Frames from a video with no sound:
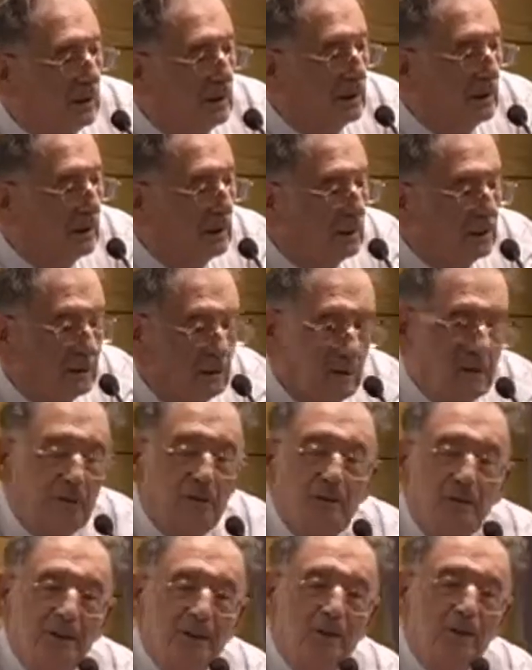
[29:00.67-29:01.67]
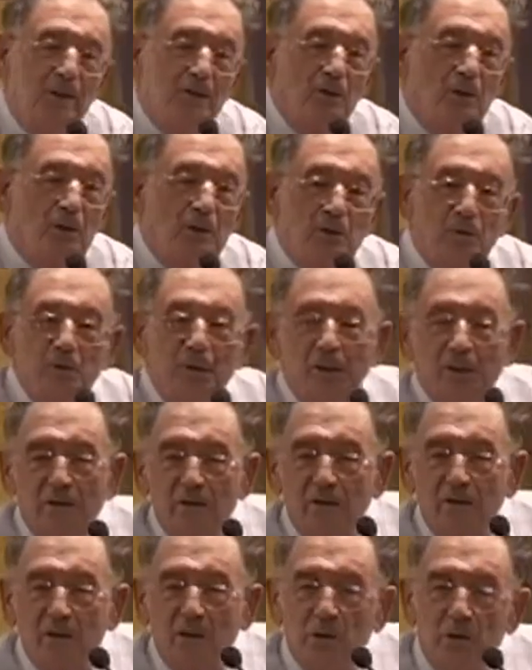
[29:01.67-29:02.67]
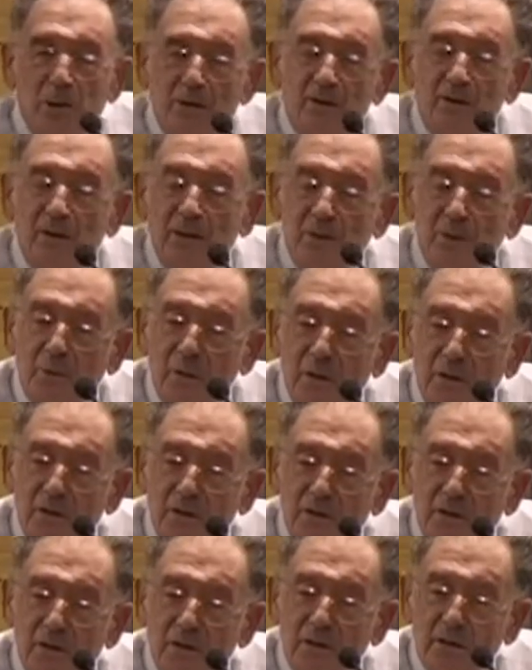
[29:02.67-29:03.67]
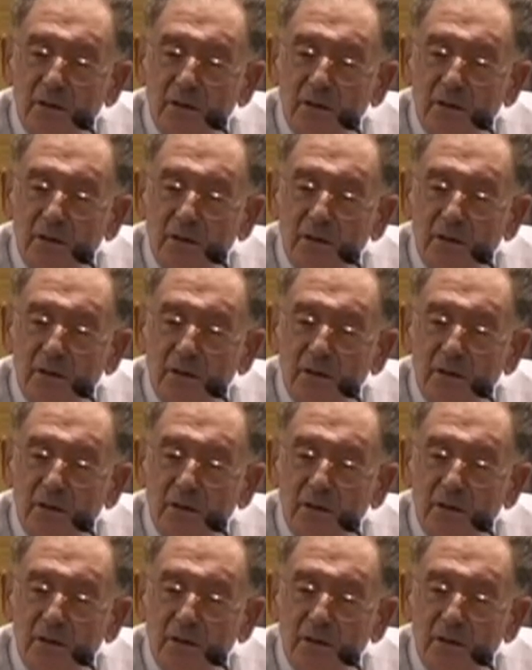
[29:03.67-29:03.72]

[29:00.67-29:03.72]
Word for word: uh, Turkmens or Uzbeks or whoever it was.